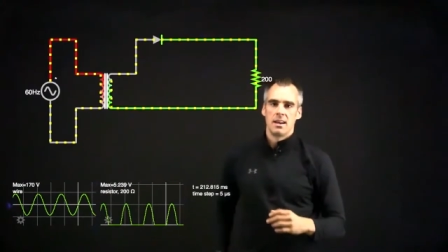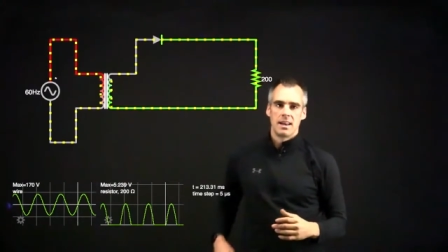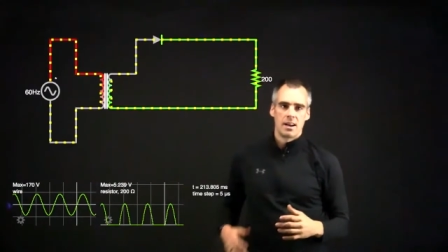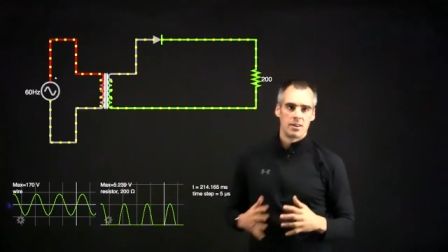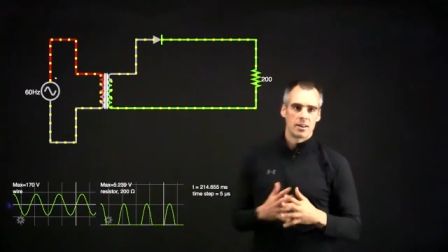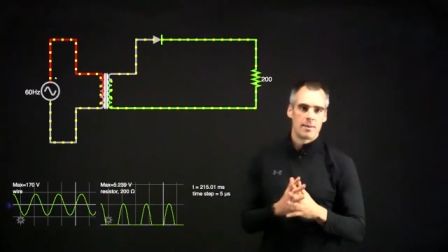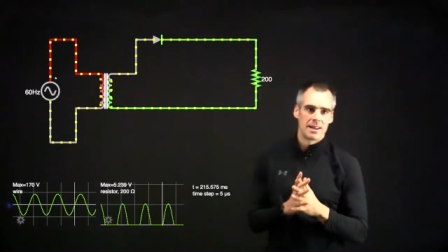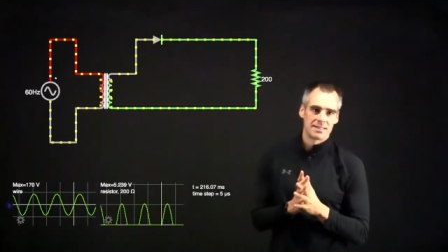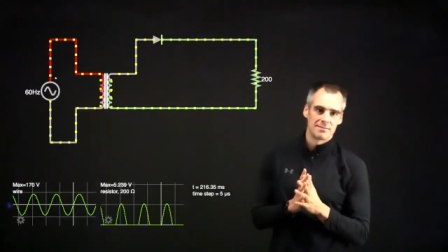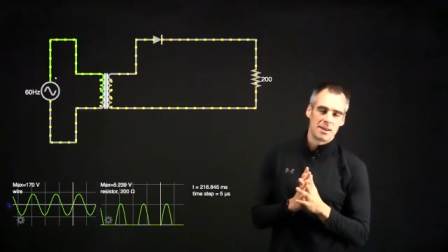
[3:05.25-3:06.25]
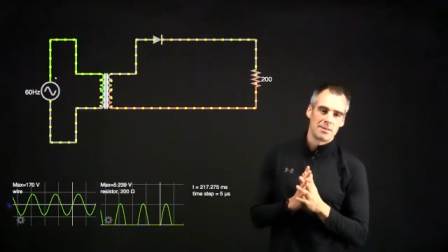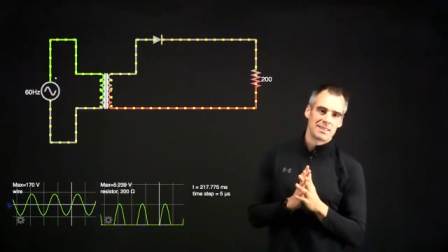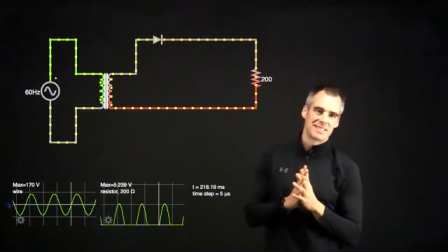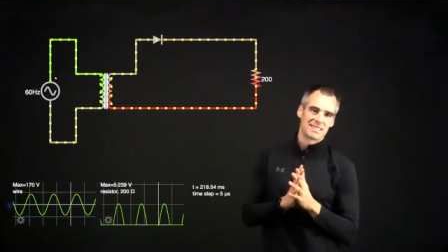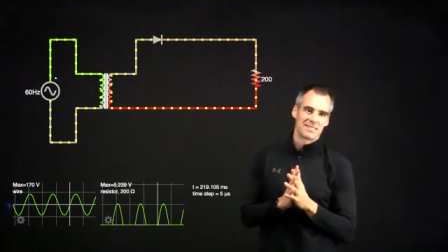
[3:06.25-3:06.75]
Now you can imagine maybe this
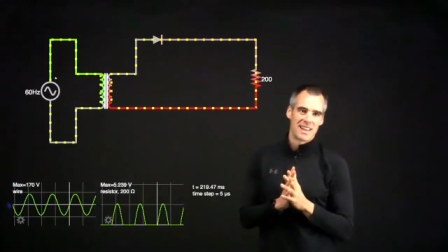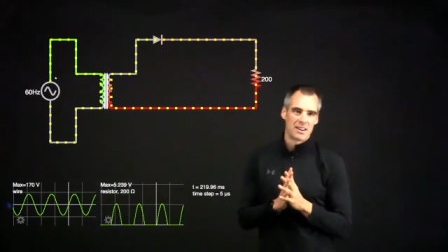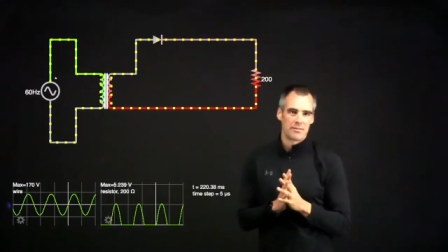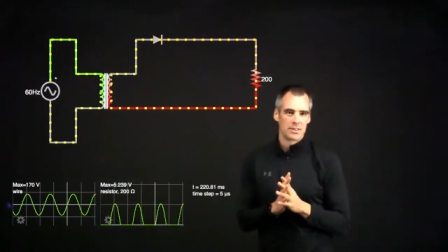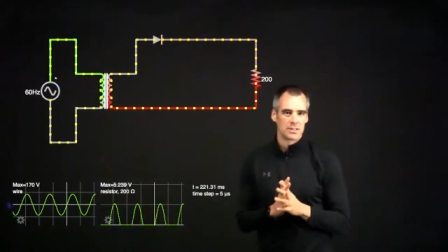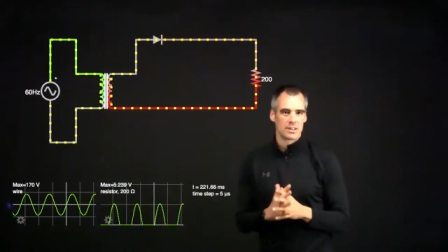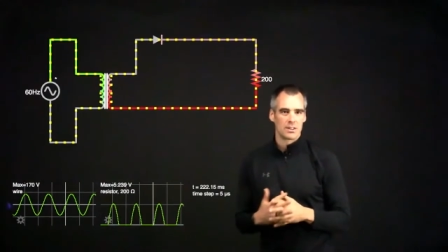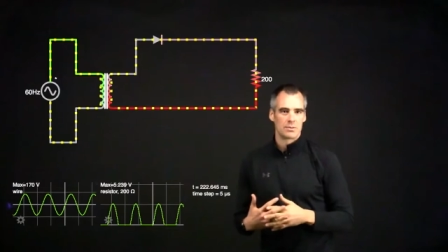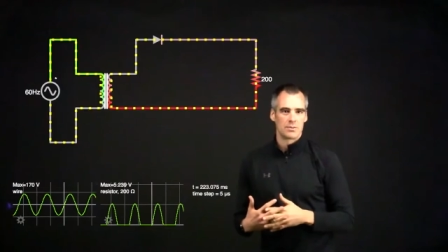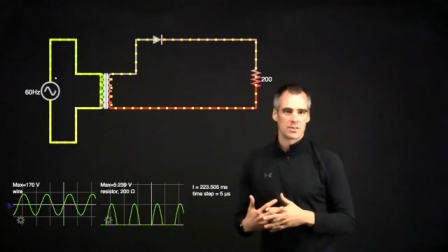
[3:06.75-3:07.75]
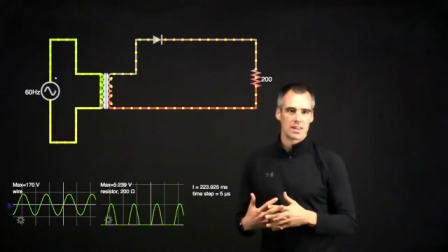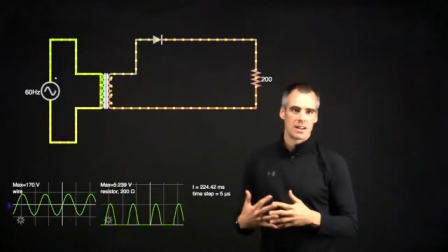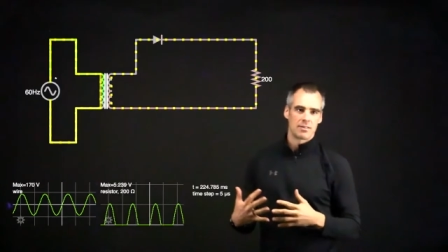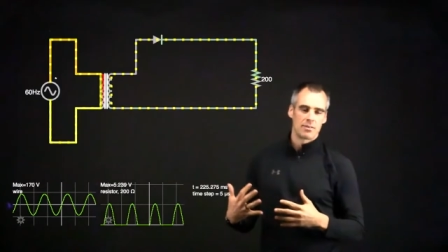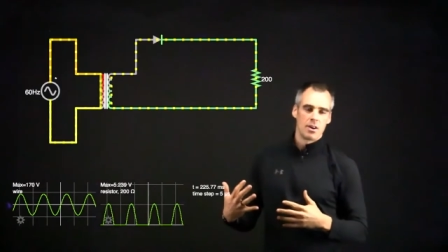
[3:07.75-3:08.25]
isn't that efficient, because you've just kind
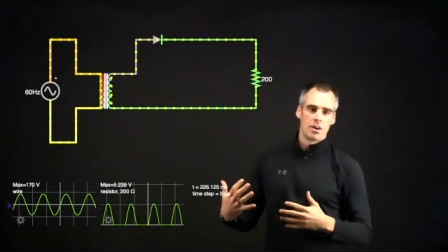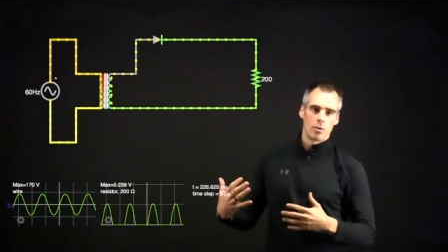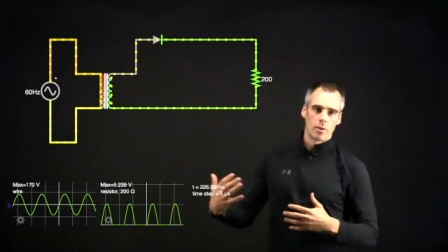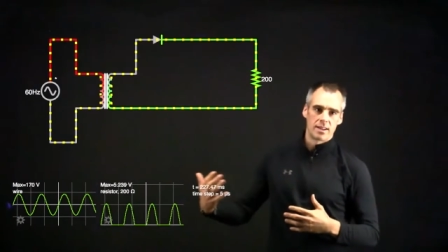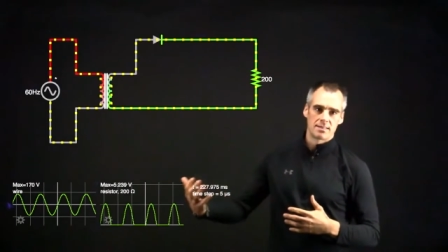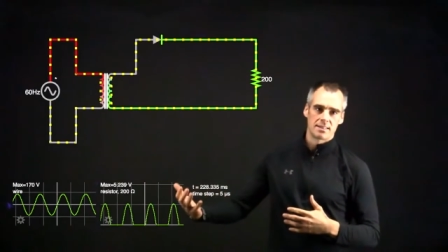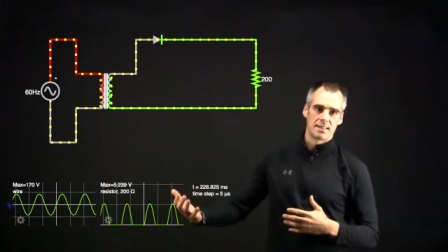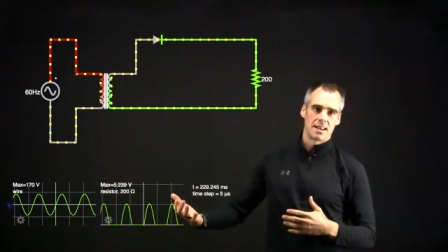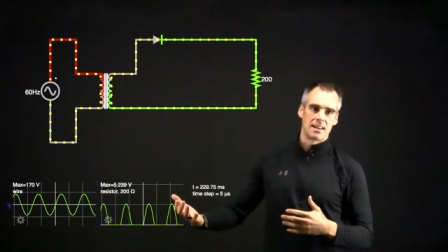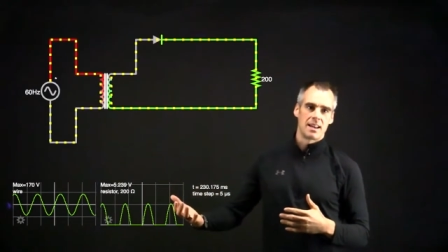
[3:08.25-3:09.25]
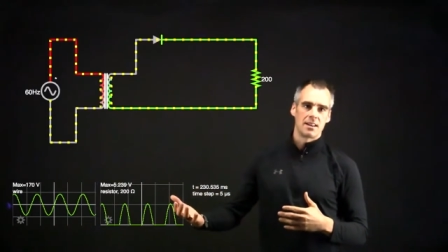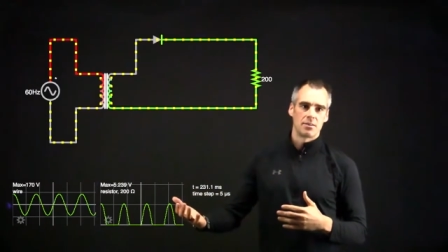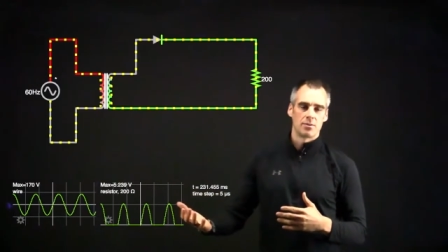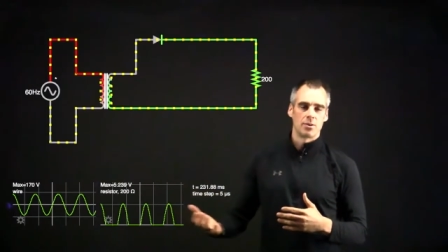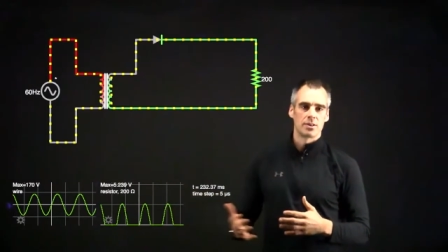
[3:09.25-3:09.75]
of wasted that negative
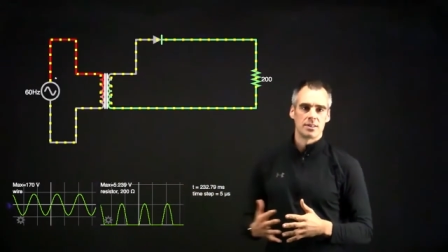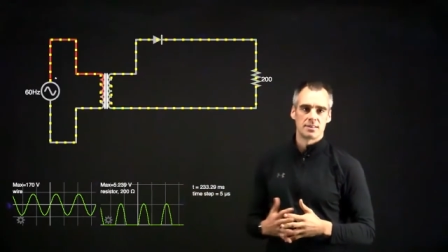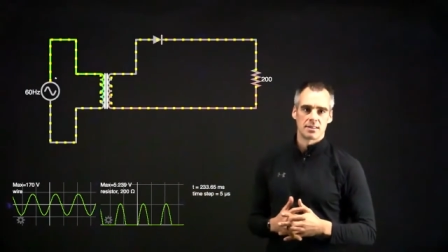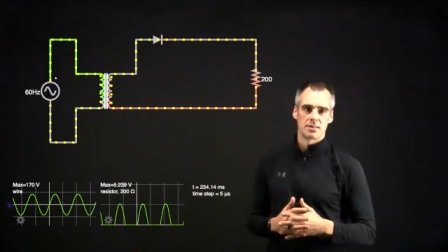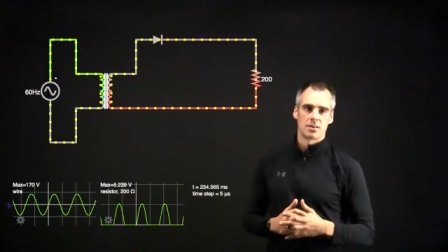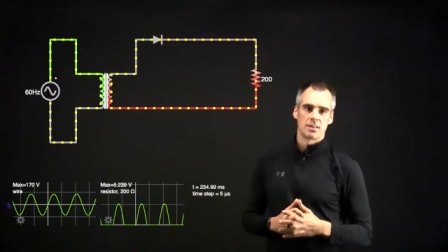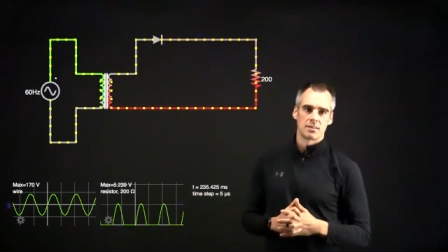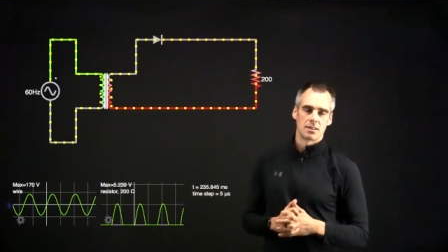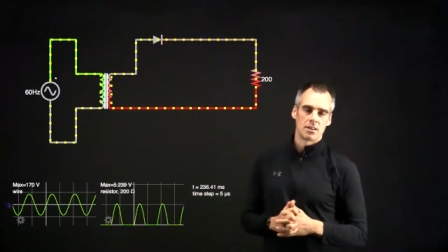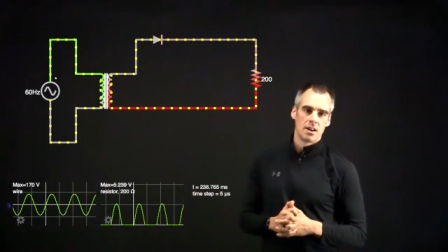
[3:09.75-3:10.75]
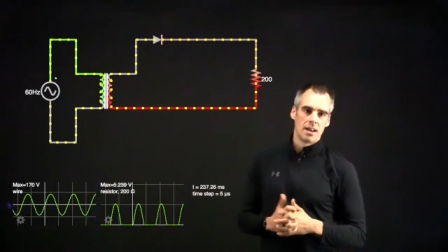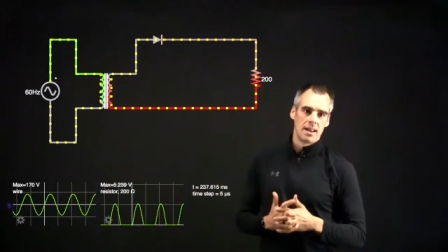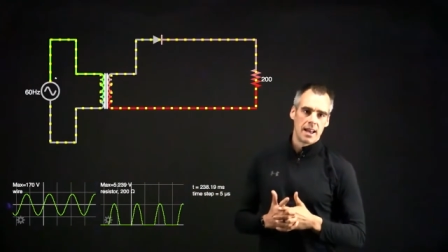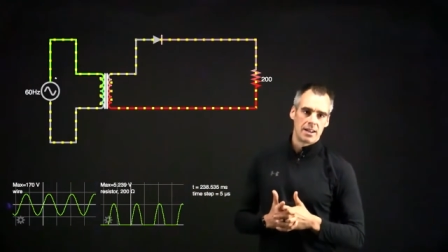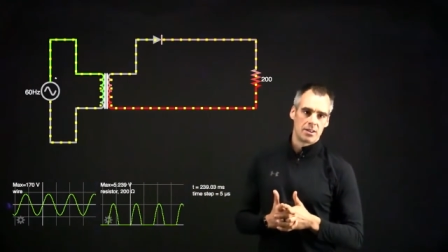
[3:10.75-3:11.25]
voltage that's across here,
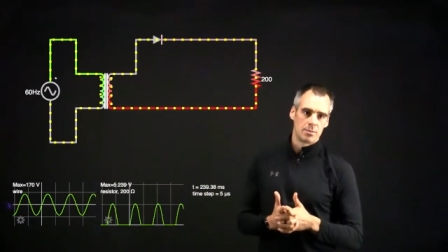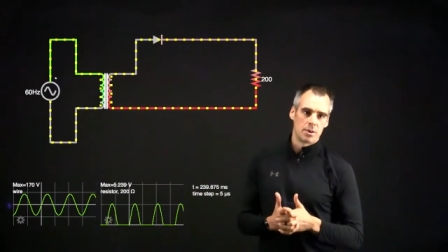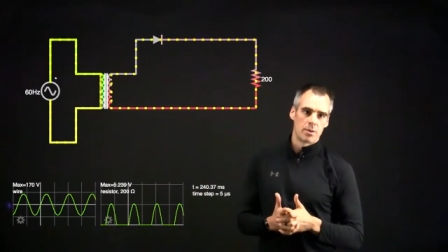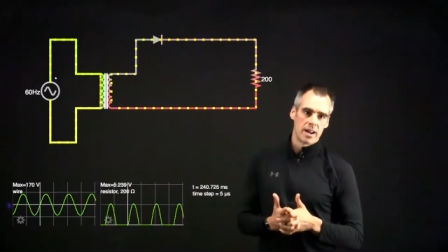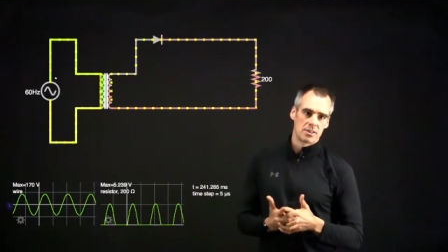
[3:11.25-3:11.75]
and you'd be right.